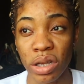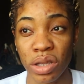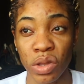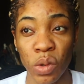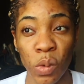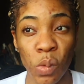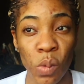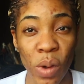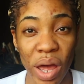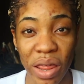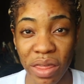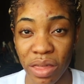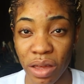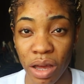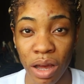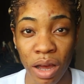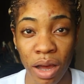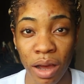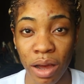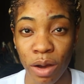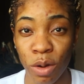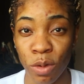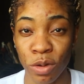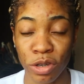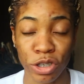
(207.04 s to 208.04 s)
the
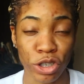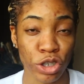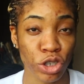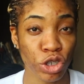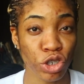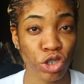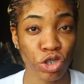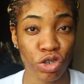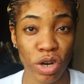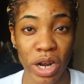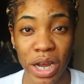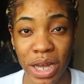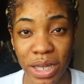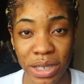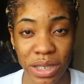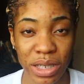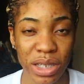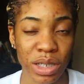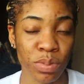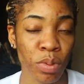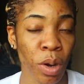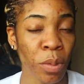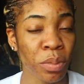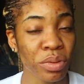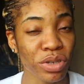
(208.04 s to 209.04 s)
weather or stress.
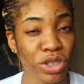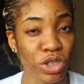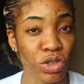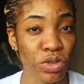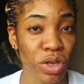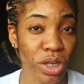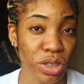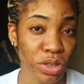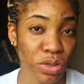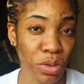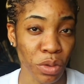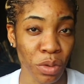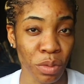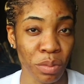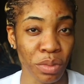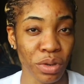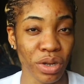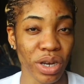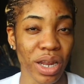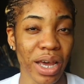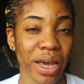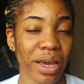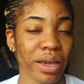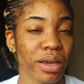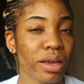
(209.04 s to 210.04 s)
It's probably stress though,
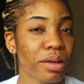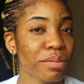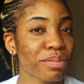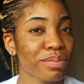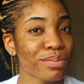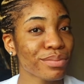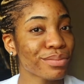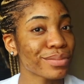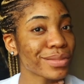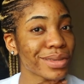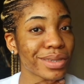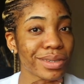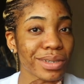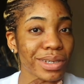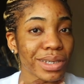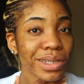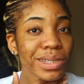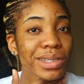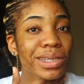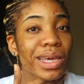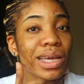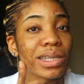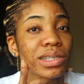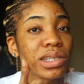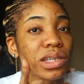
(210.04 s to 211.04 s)
but like,
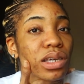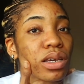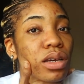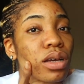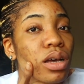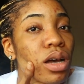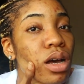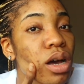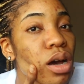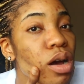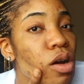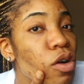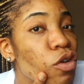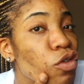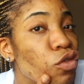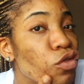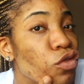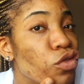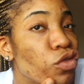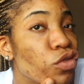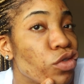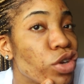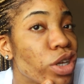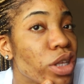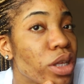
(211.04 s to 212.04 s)
it's getting
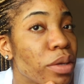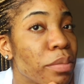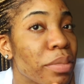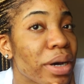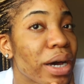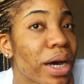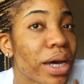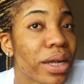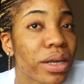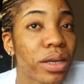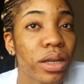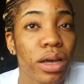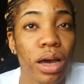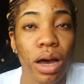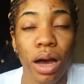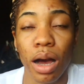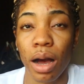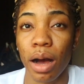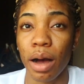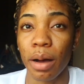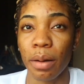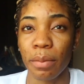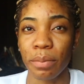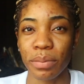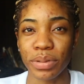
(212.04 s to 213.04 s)
really bad.
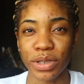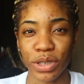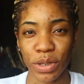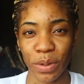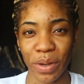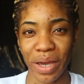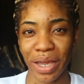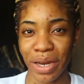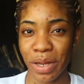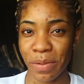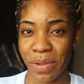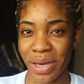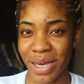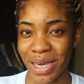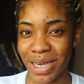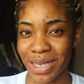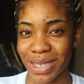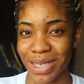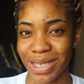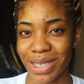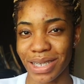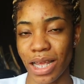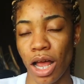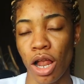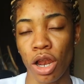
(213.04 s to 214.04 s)
So
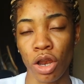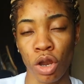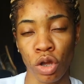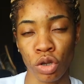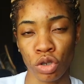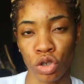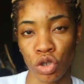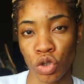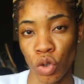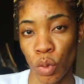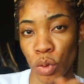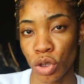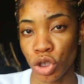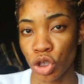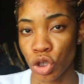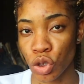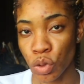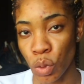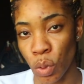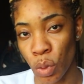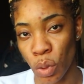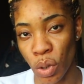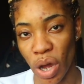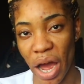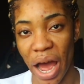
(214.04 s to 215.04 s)
anyways, long story
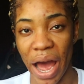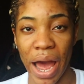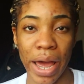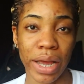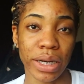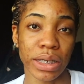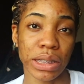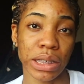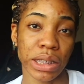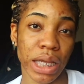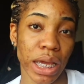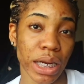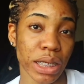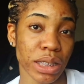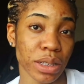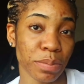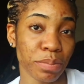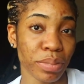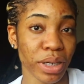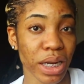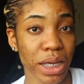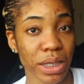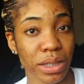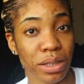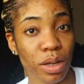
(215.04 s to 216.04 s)
short, I decided to
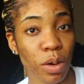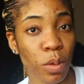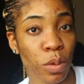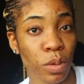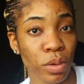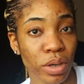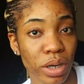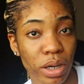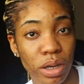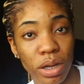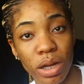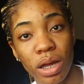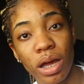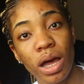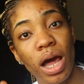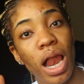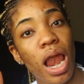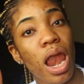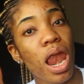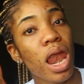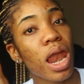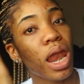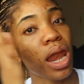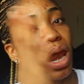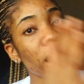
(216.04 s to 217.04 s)
place the order
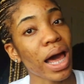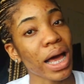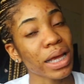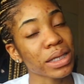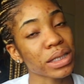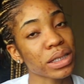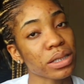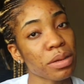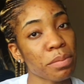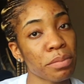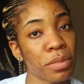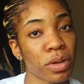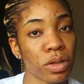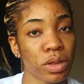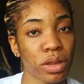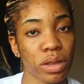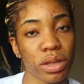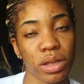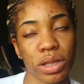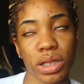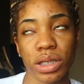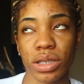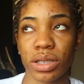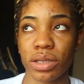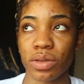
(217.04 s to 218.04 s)
last
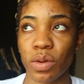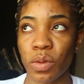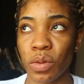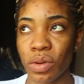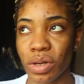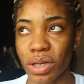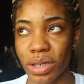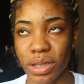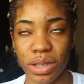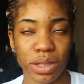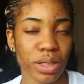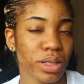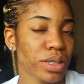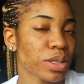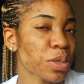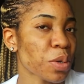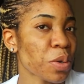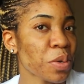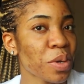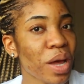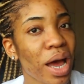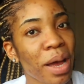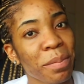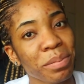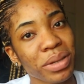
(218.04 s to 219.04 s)
month. This is August,
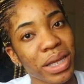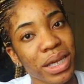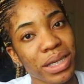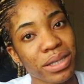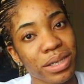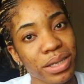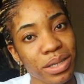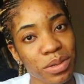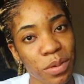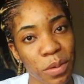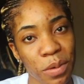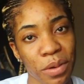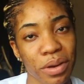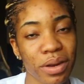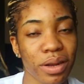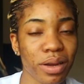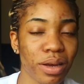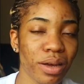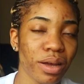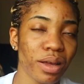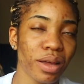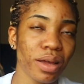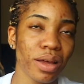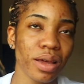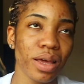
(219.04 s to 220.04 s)
so I placed this
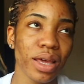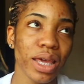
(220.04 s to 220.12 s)
order